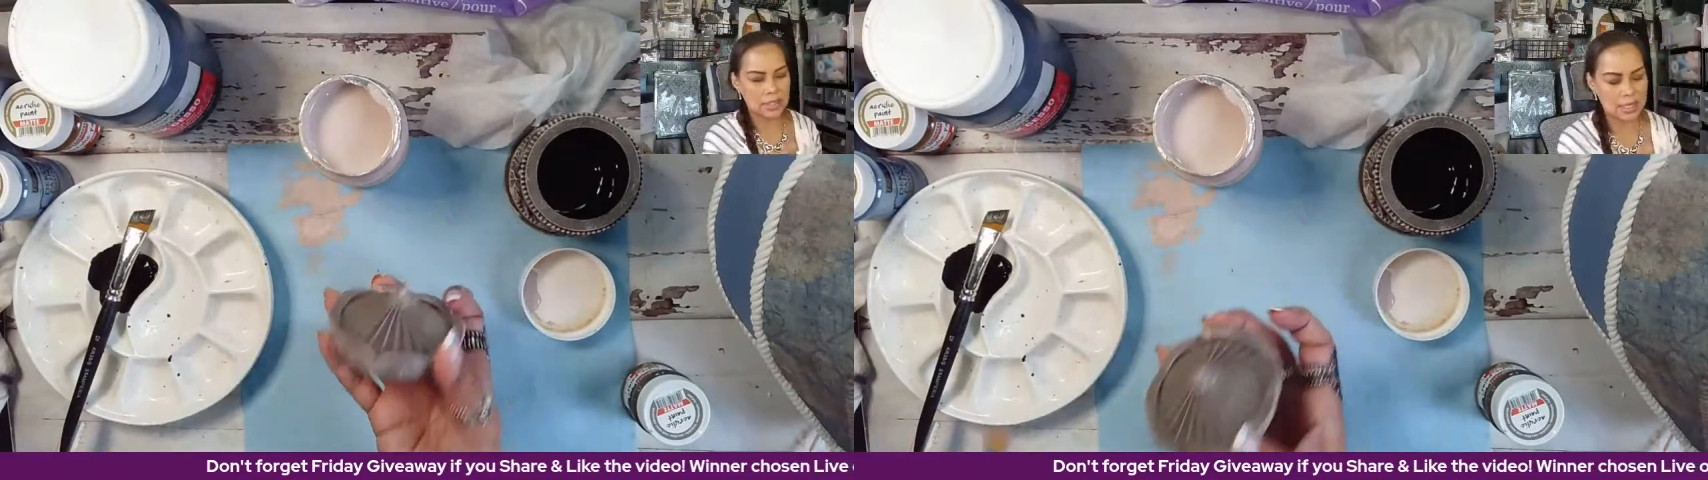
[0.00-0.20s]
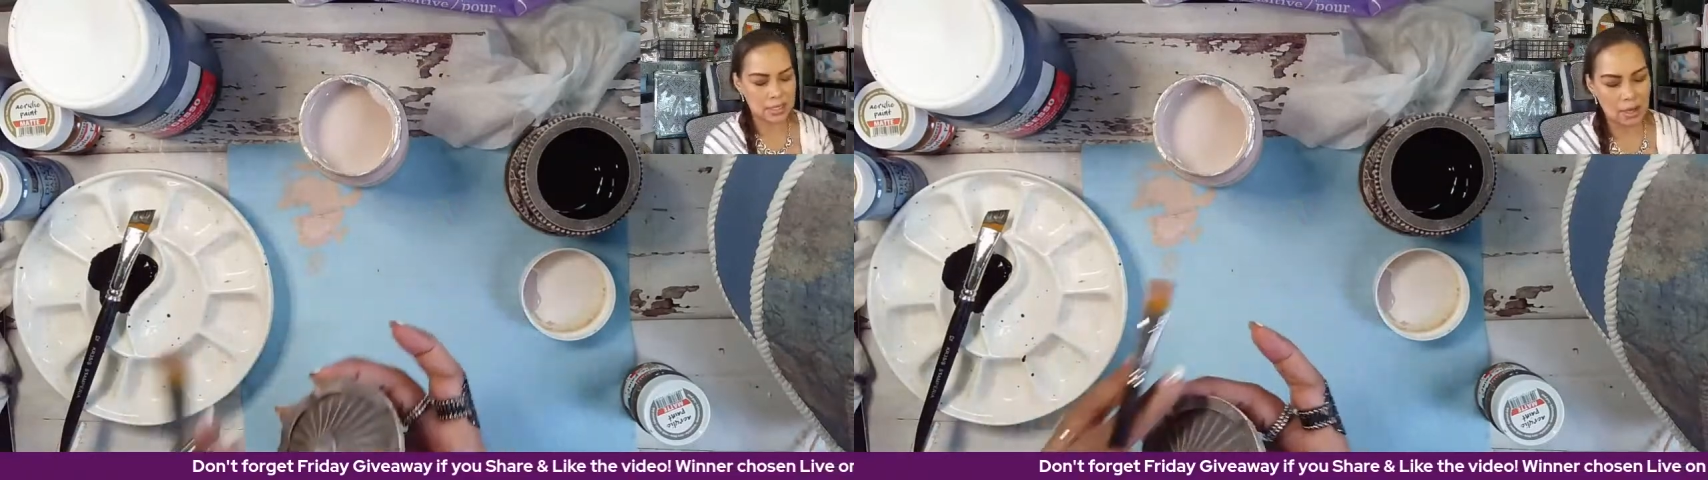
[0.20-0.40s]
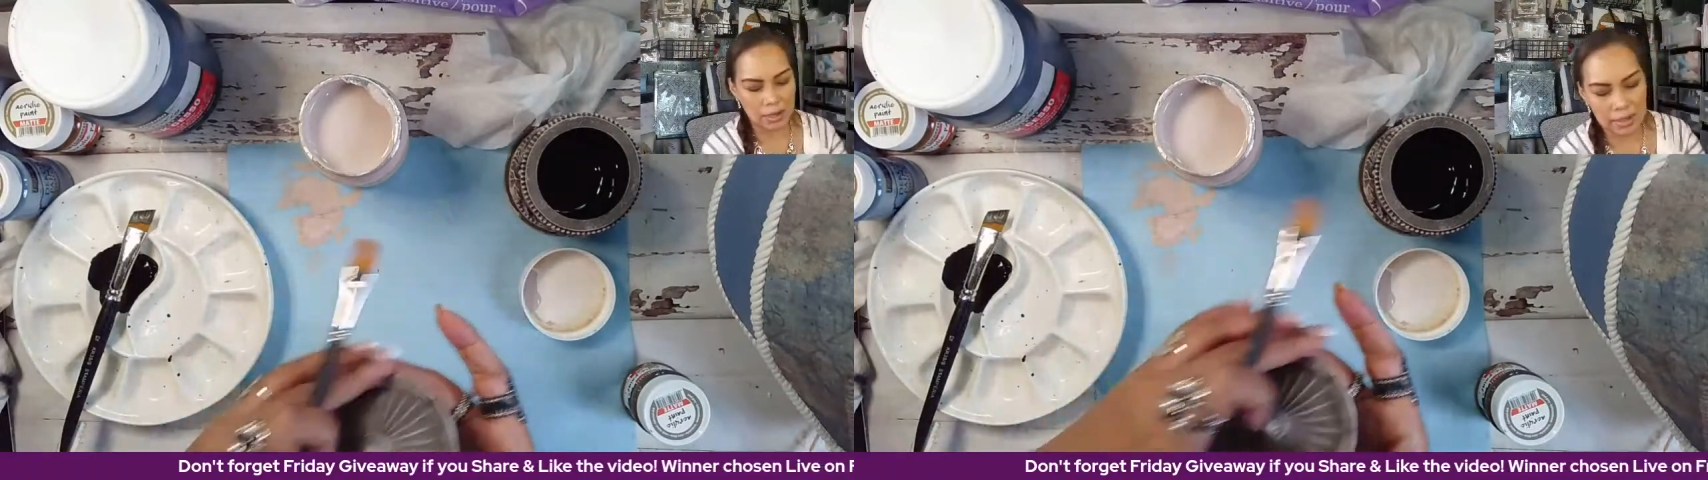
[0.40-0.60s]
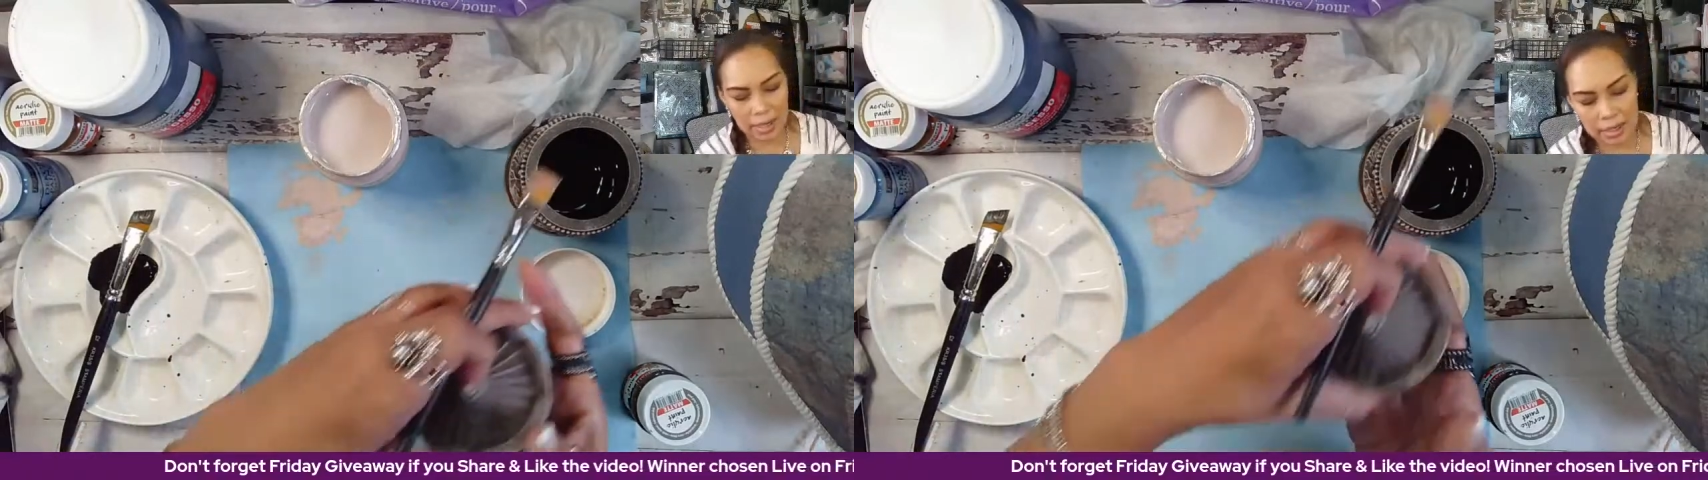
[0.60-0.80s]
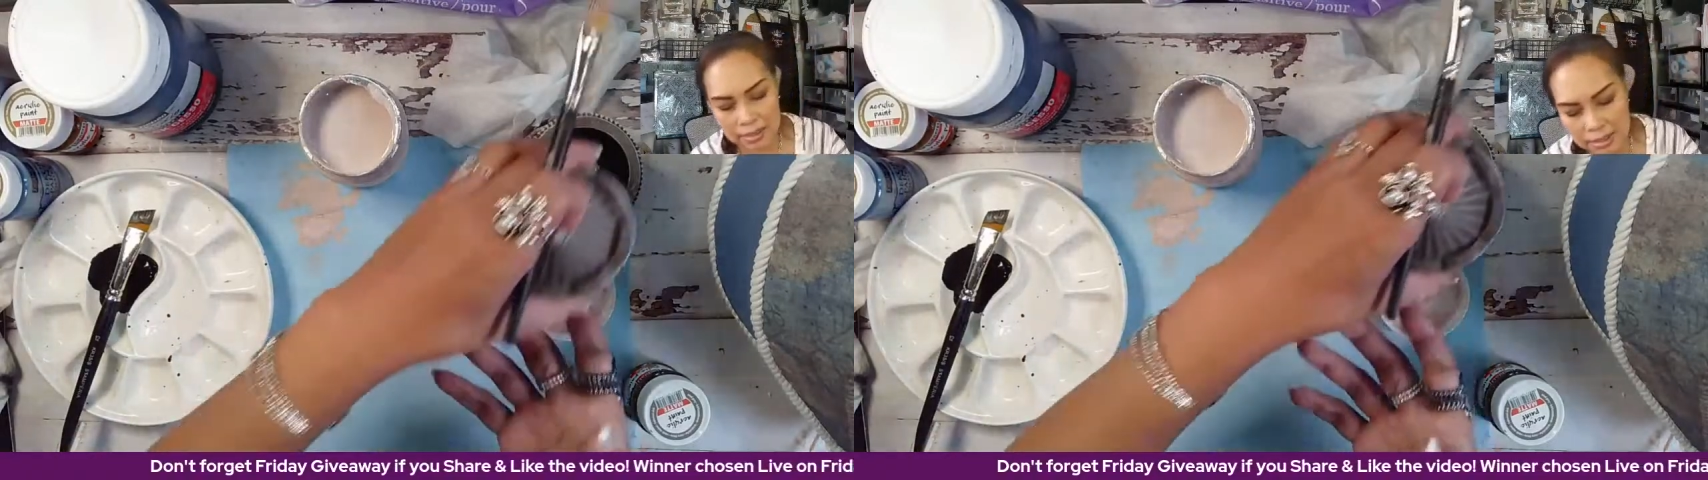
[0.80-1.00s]
does all of
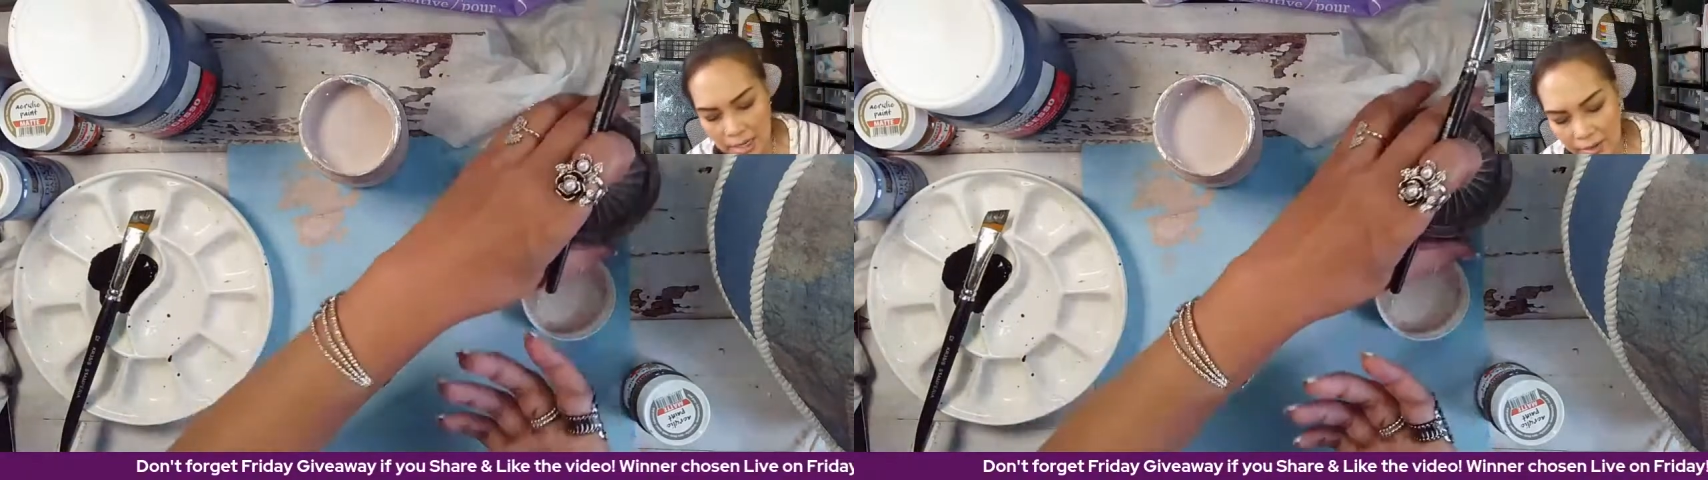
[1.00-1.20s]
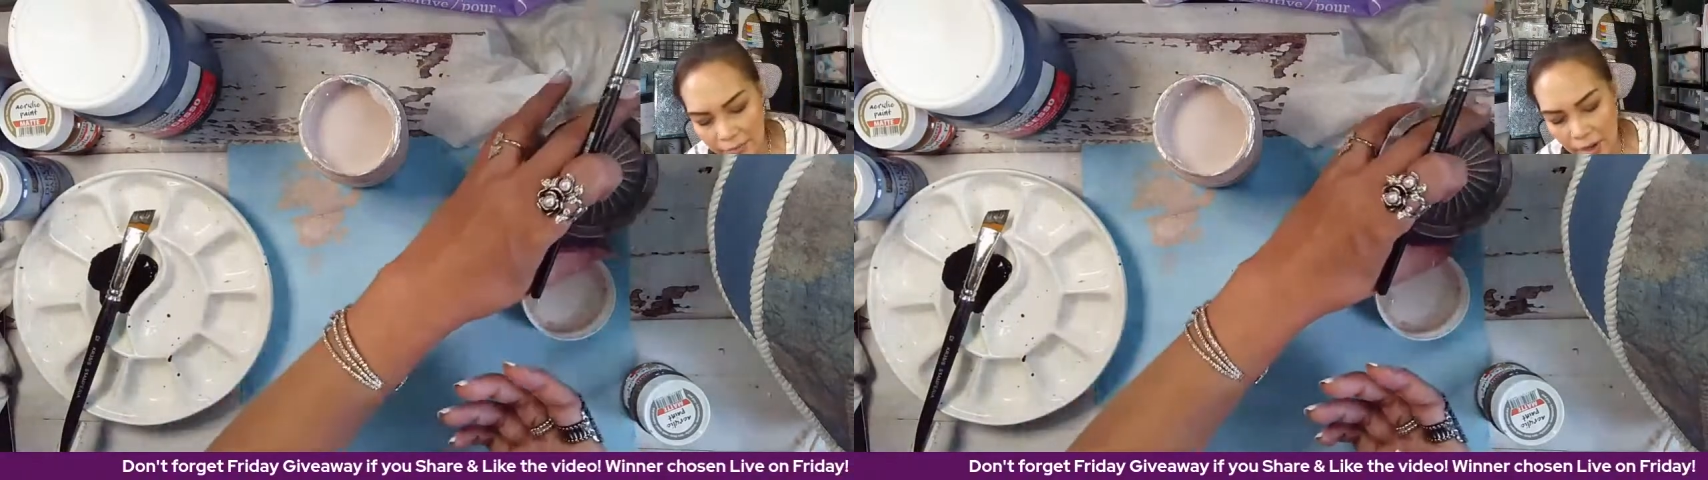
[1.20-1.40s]
that stuff.